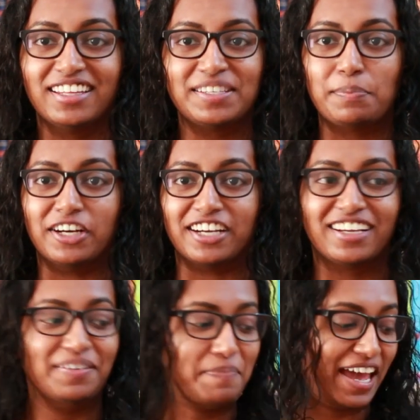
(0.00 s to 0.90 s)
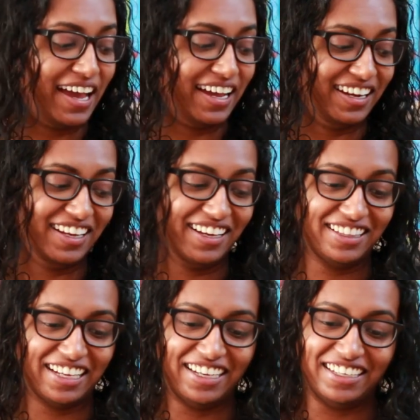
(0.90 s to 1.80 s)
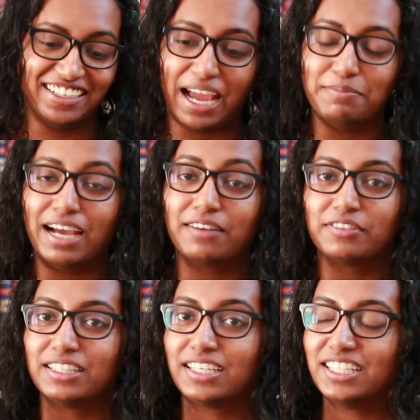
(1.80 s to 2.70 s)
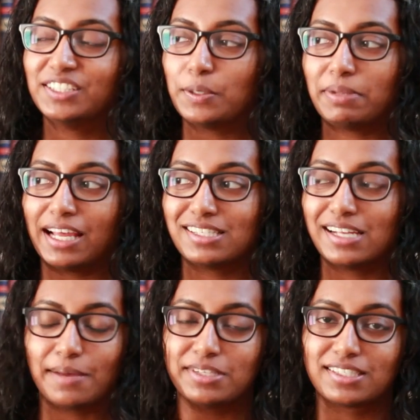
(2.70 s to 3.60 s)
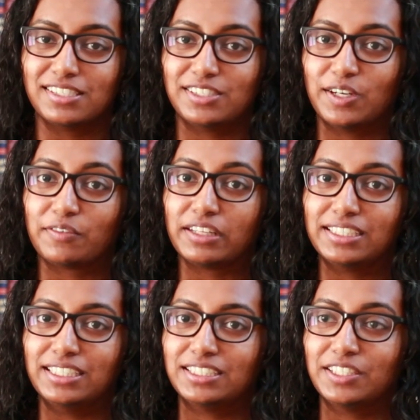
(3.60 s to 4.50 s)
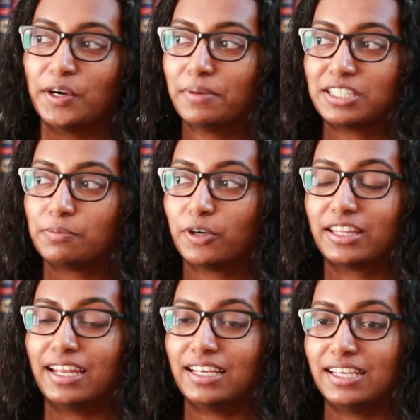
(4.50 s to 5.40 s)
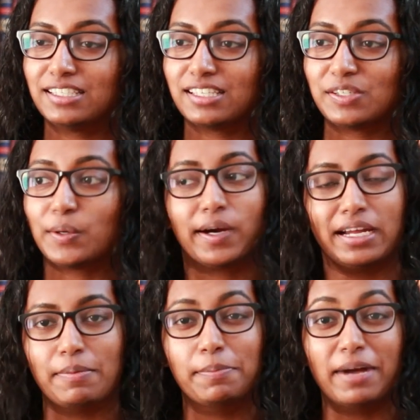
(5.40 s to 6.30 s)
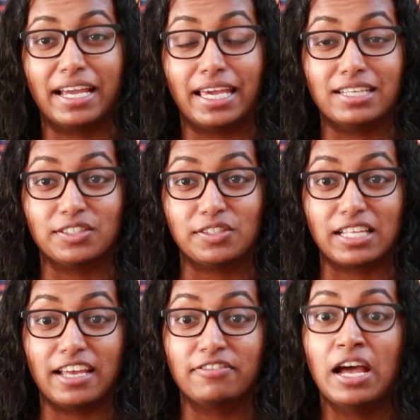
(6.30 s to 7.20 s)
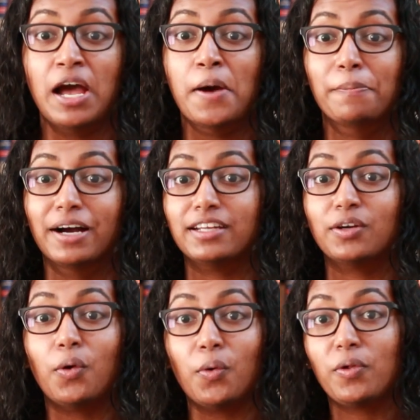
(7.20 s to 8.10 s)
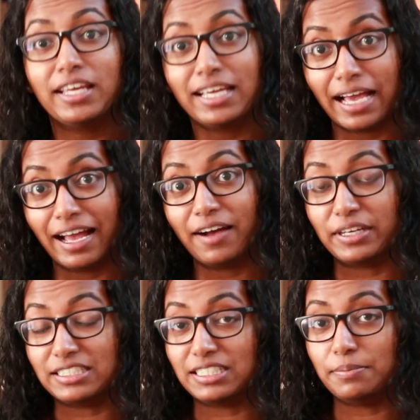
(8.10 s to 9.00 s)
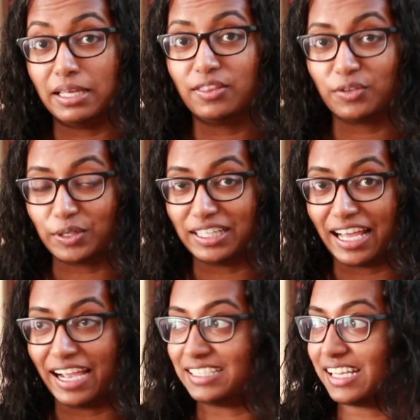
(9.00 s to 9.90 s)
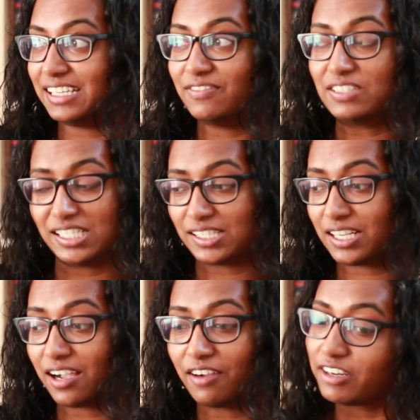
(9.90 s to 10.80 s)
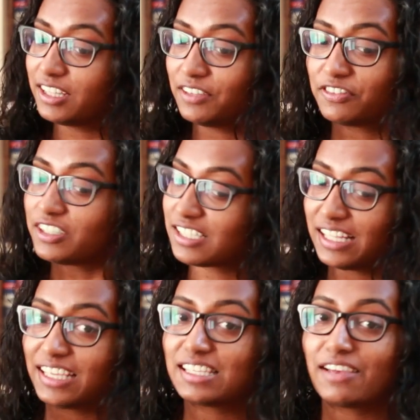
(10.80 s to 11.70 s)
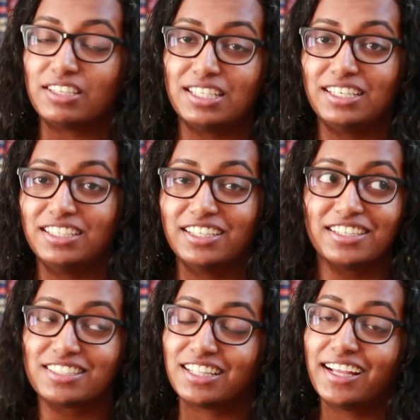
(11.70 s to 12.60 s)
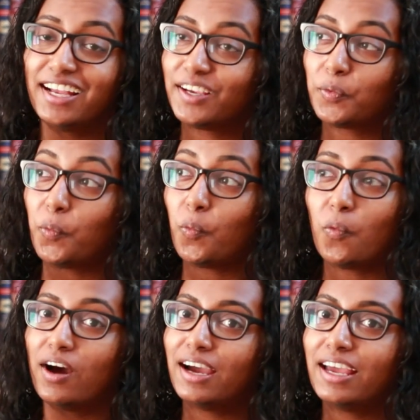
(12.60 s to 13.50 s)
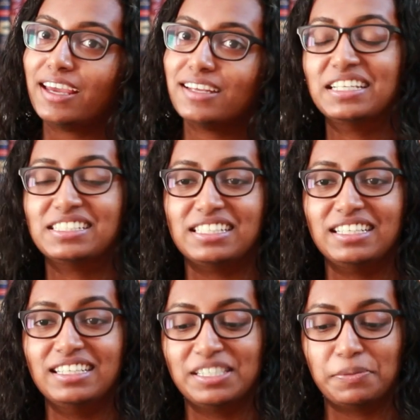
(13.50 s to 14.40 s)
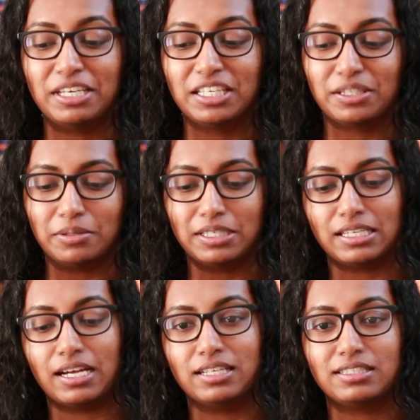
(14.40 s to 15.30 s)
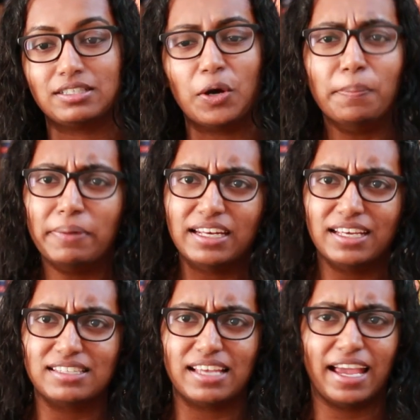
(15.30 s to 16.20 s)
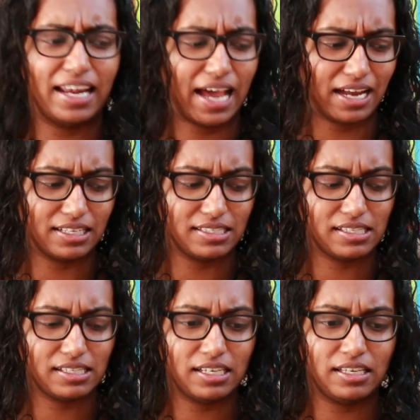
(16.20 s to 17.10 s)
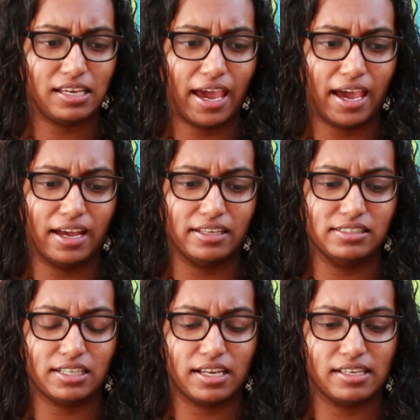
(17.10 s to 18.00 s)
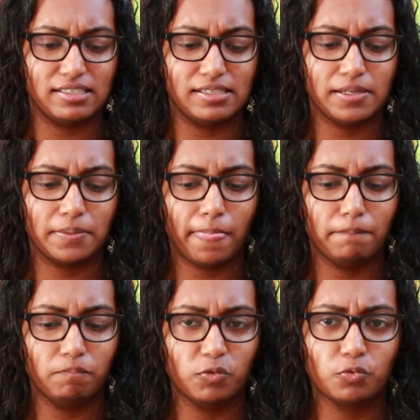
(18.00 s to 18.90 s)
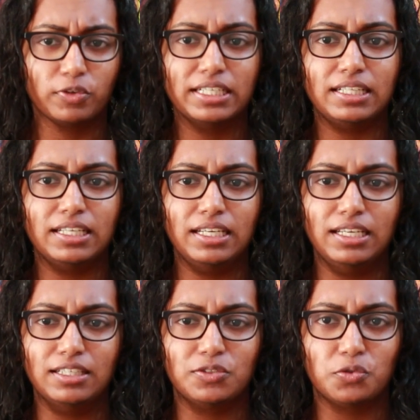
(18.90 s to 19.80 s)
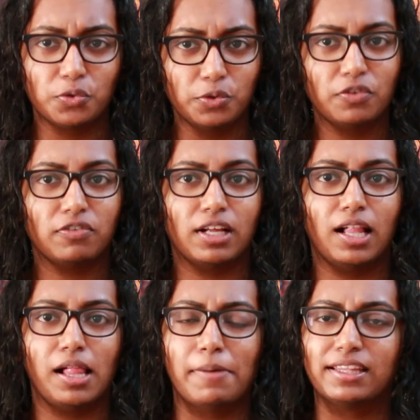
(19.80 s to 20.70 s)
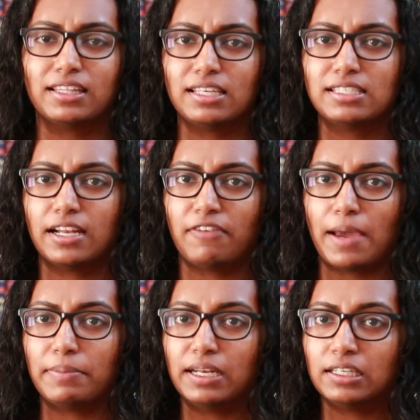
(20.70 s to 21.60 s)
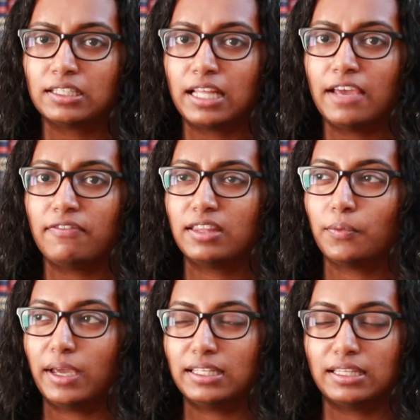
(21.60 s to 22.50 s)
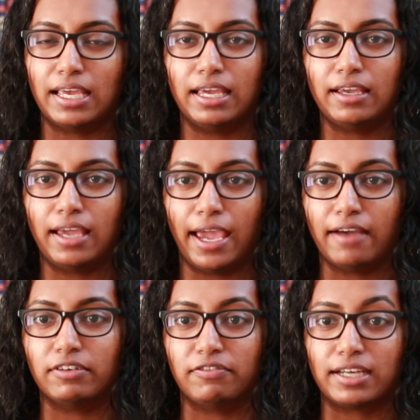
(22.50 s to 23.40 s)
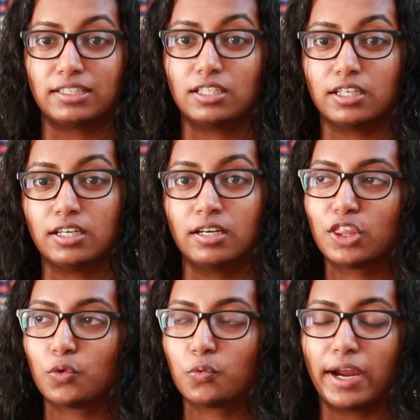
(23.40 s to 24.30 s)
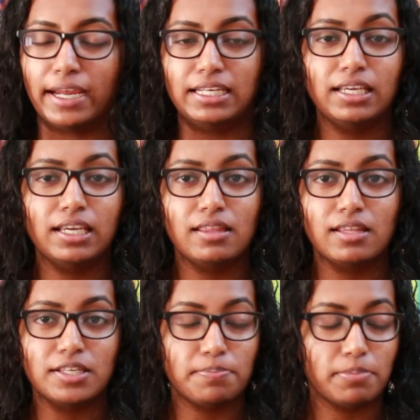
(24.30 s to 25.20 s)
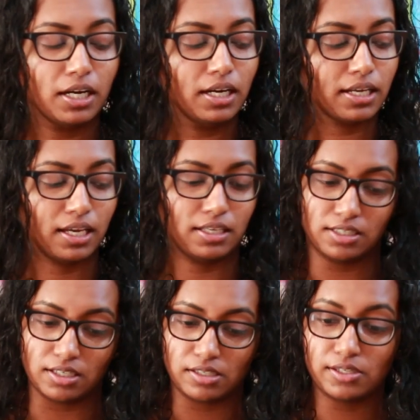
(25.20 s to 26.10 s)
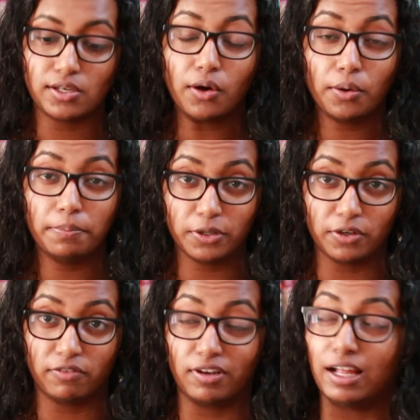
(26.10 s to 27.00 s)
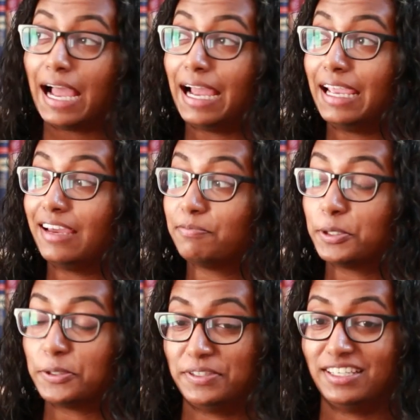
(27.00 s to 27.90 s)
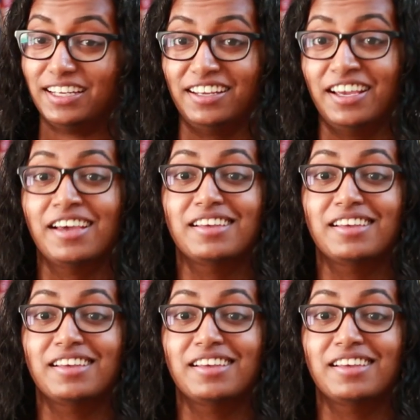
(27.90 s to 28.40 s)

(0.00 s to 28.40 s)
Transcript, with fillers: this book, man, like, I'm not really gonna do a plot synopsis because you don't really need to know much more than it's a story about Maya Angelou's life, but holy cow has she been through a lot, and even just covering the first, like, 17 years, like, what? She speaks with such openness and honesty and just really truthful about the things that have happened in her life and the way that they have affected her. The writing in this book is just so beautiful. I have posted